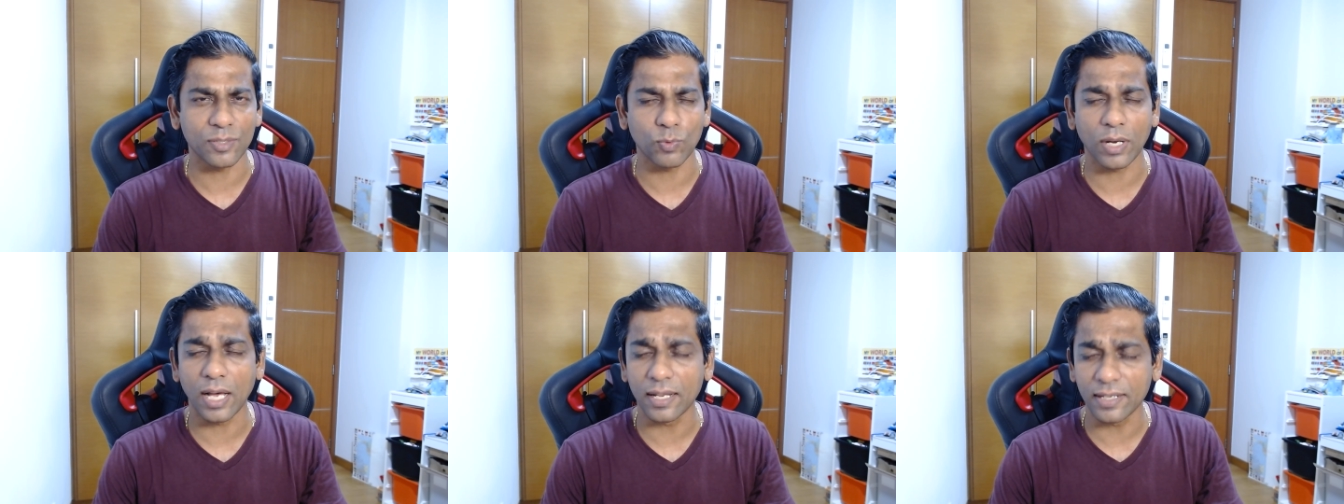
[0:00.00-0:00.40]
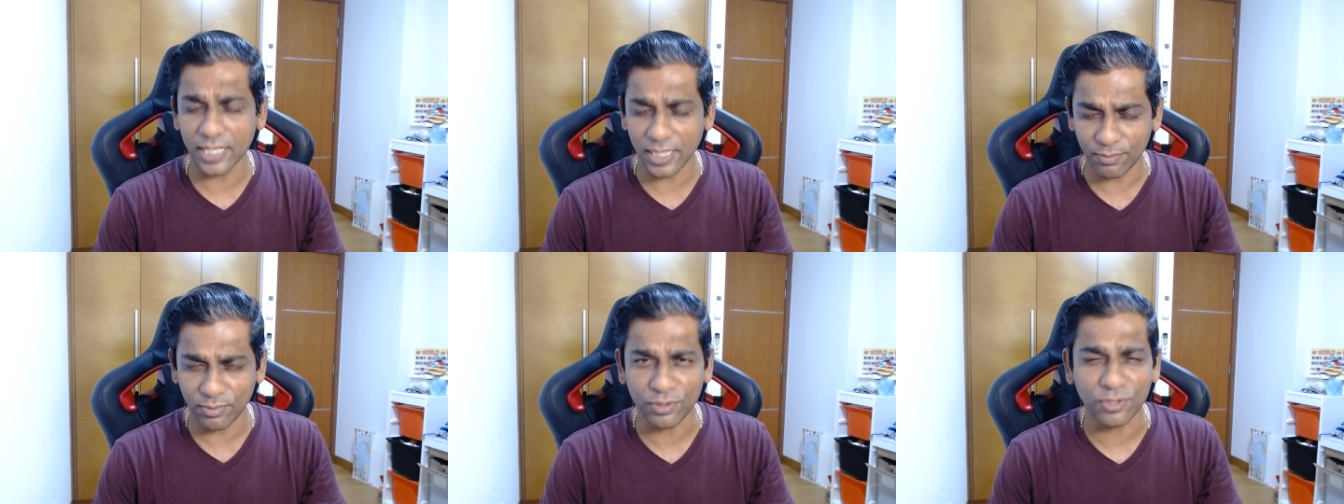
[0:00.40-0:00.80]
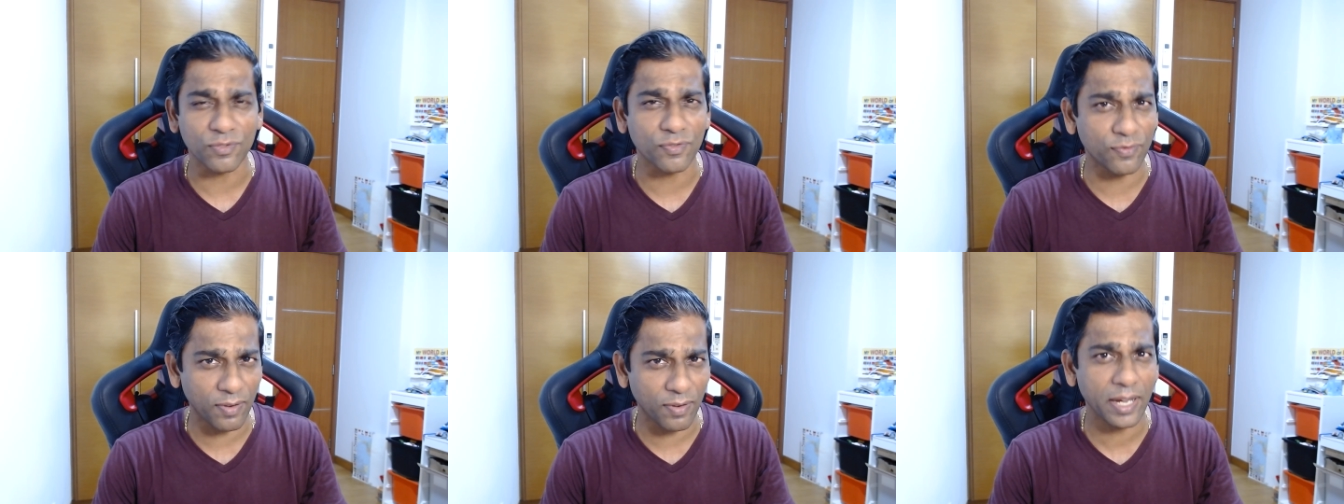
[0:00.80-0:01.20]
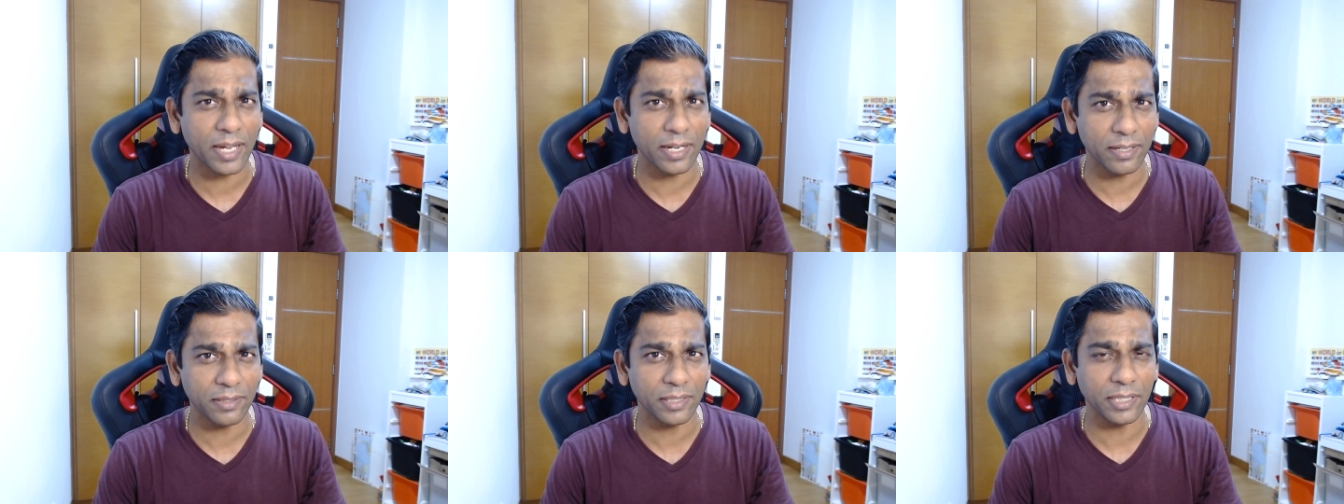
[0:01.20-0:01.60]
while unable to
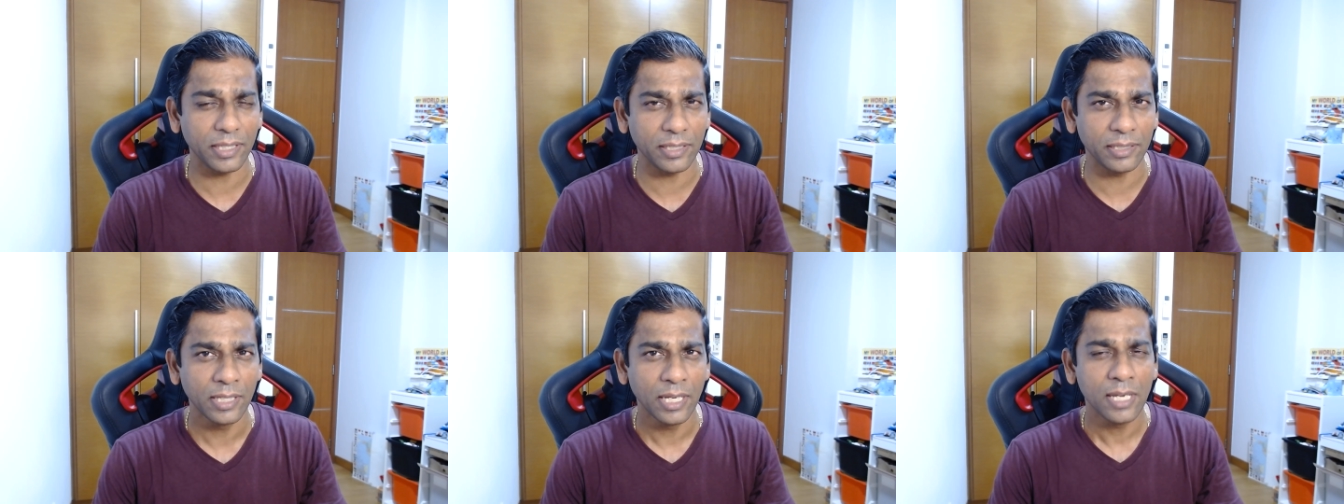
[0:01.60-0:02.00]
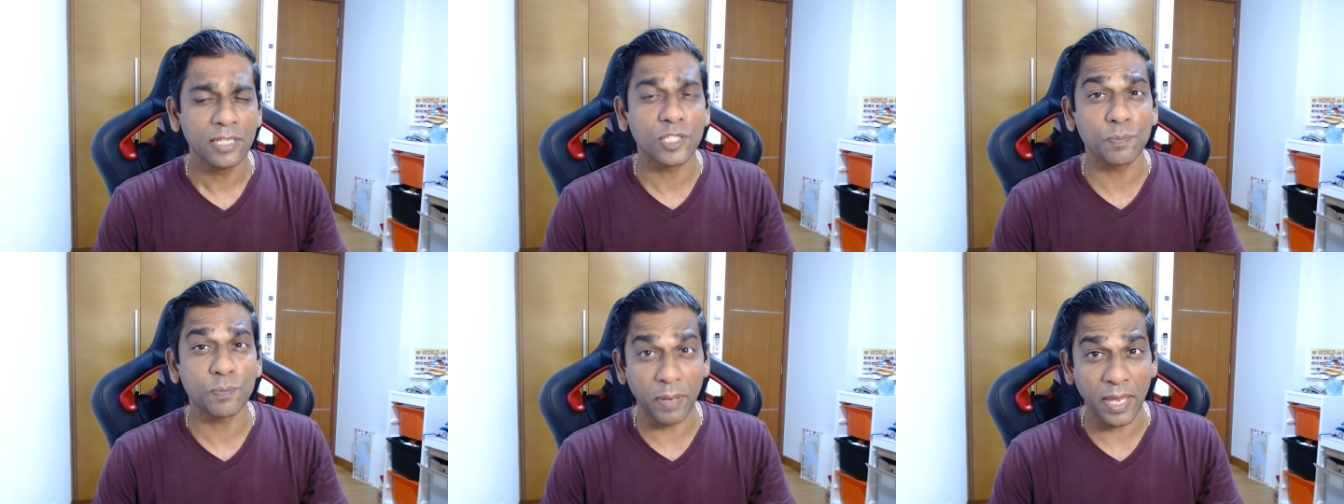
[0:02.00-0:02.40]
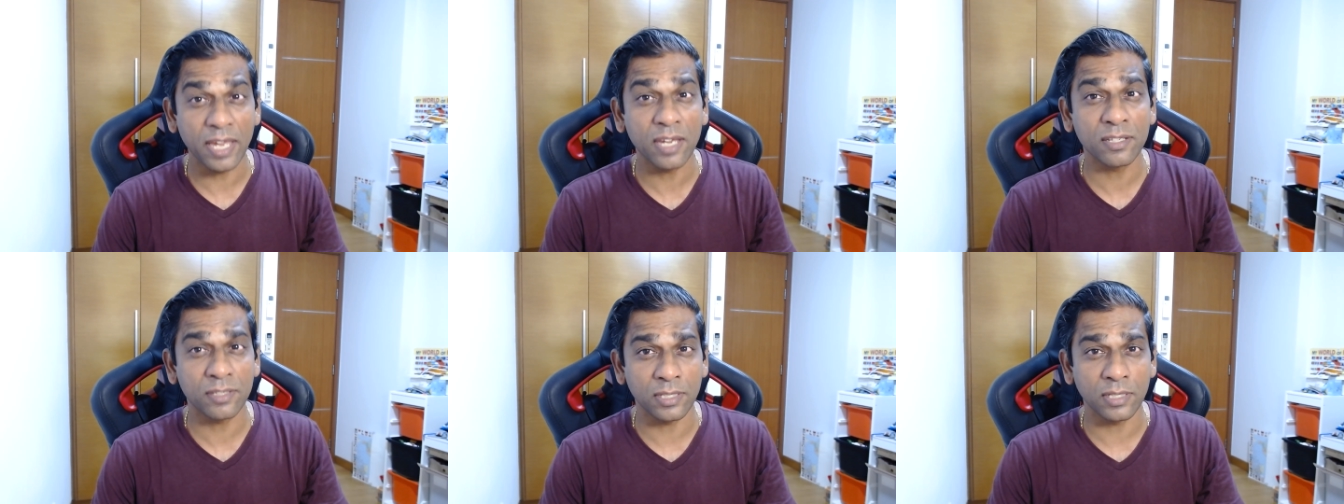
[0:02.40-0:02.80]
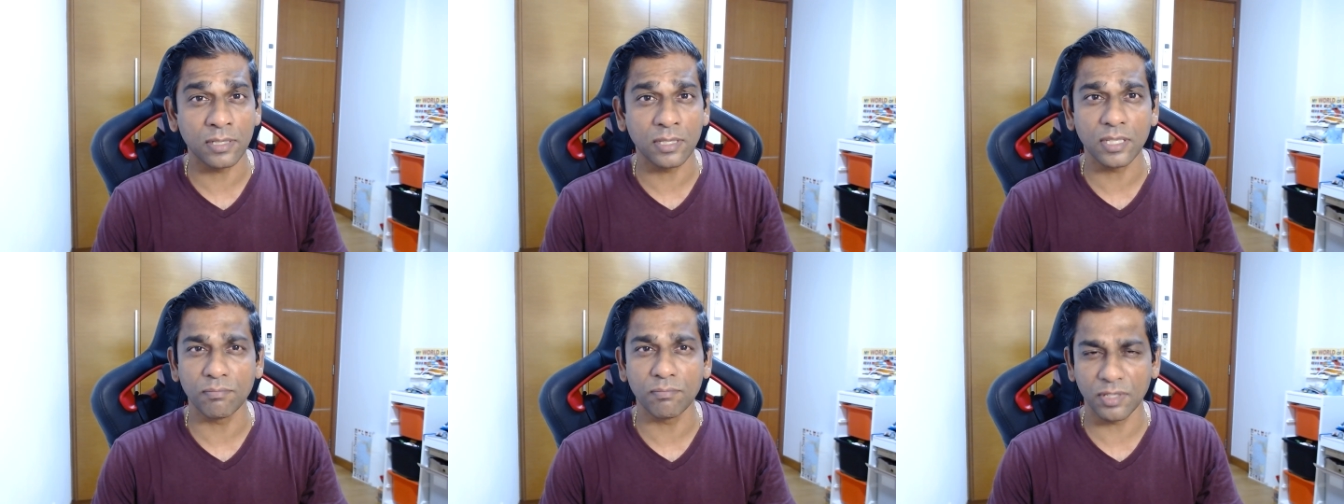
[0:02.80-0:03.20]
find the space in
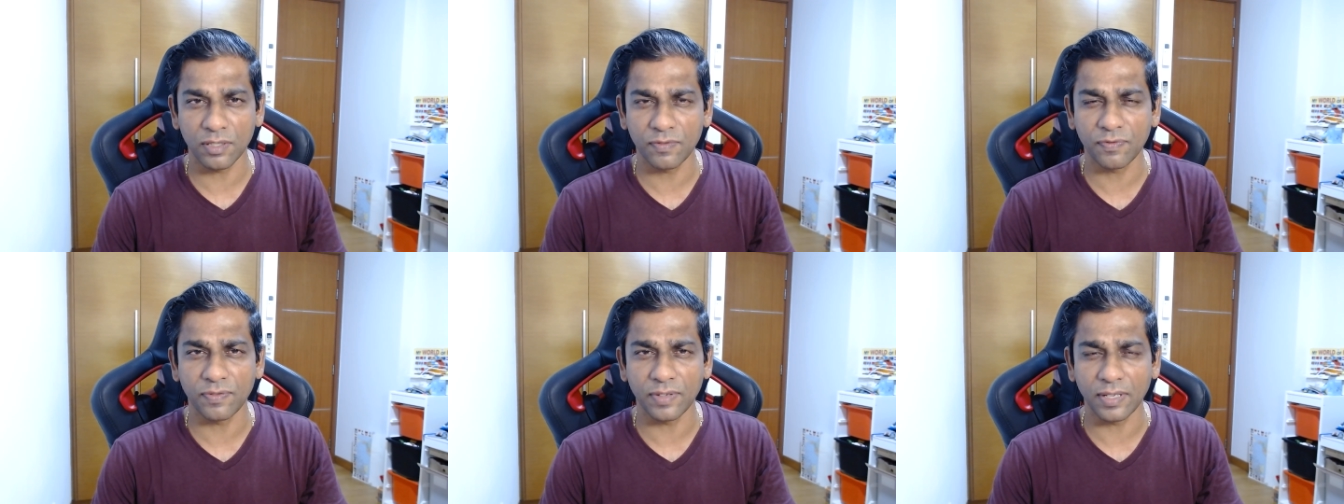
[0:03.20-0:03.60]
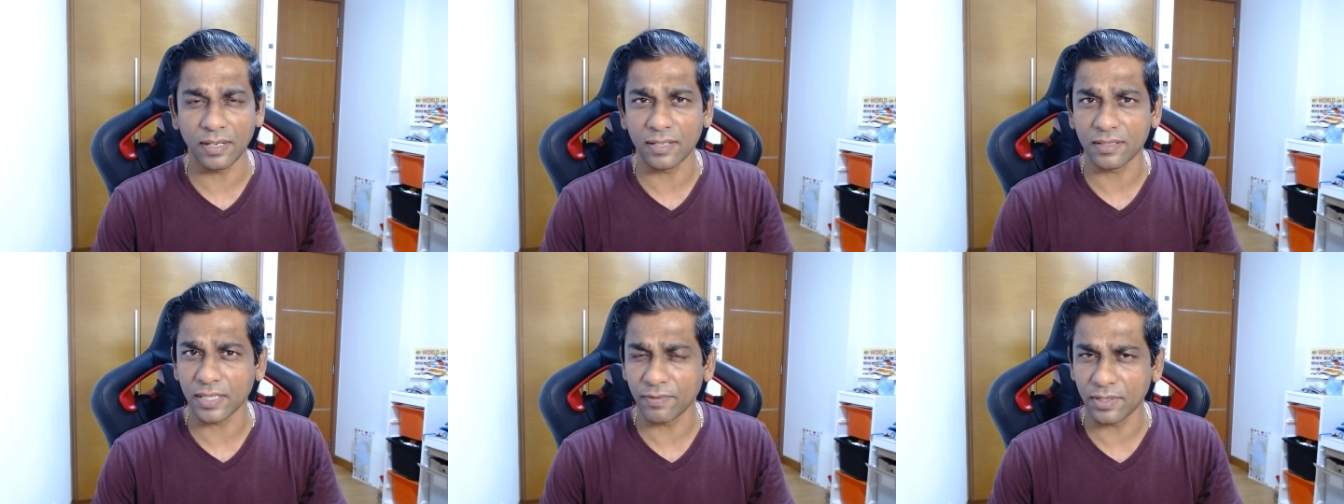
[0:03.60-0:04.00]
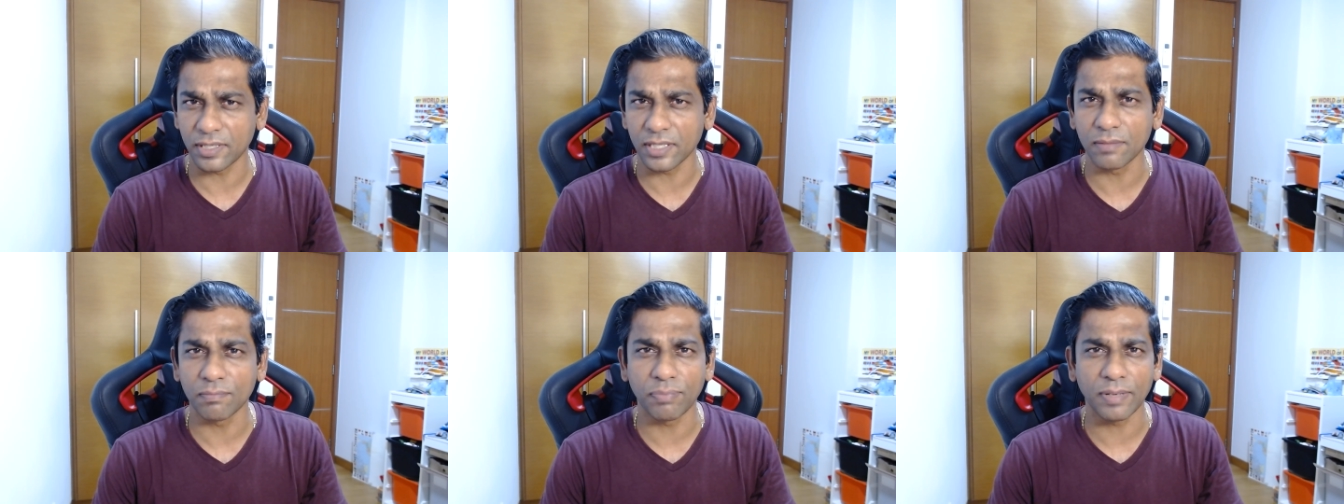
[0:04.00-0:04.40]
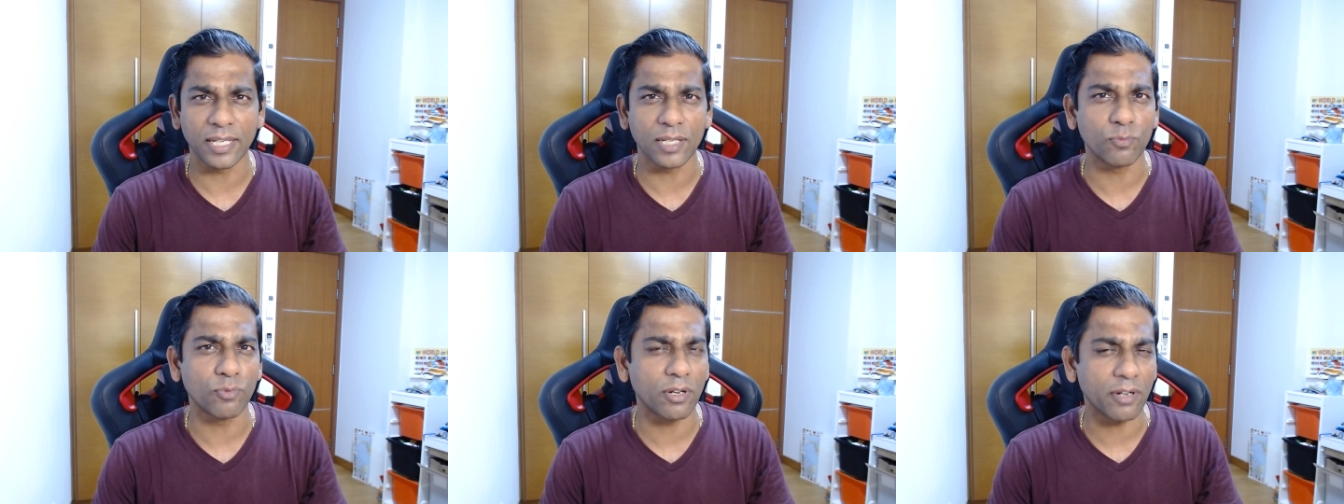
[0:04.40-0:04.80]
the midfield as Everton
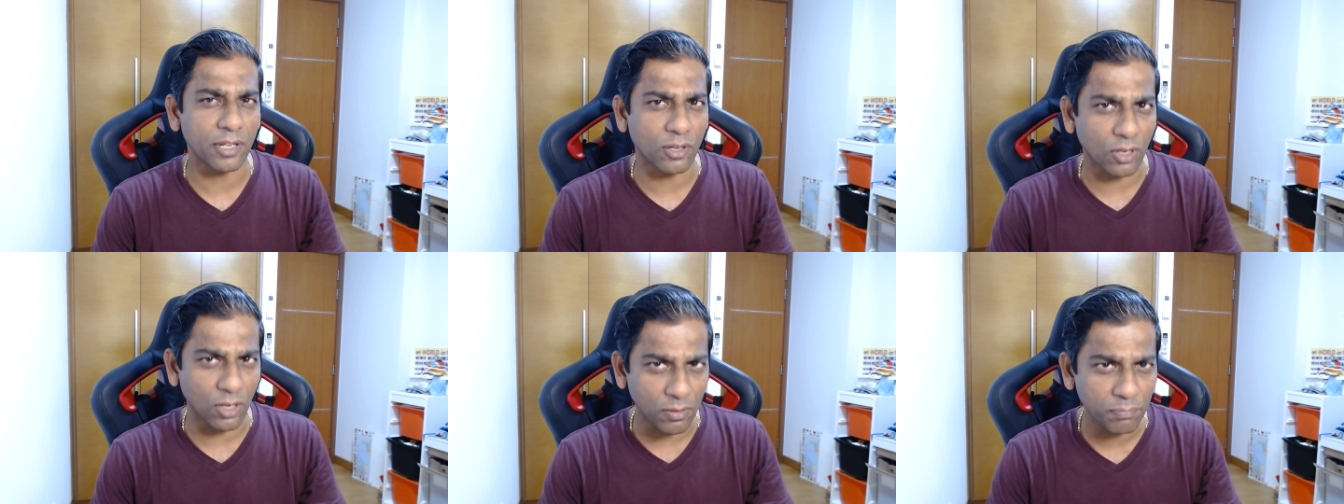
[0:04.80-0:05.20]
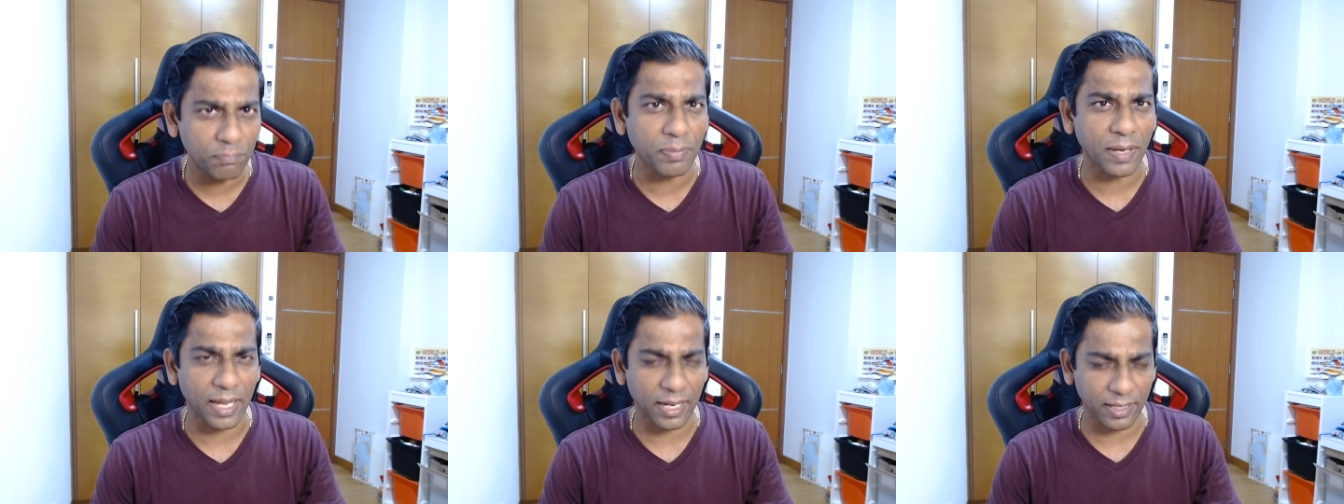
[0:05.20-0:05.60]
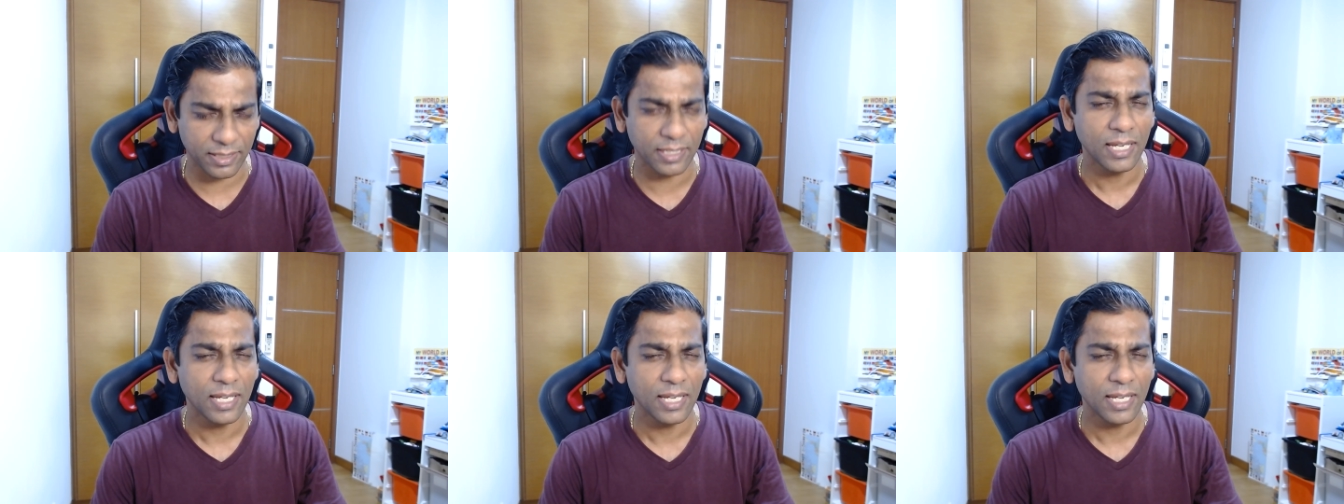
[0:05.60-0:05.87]
played very compact.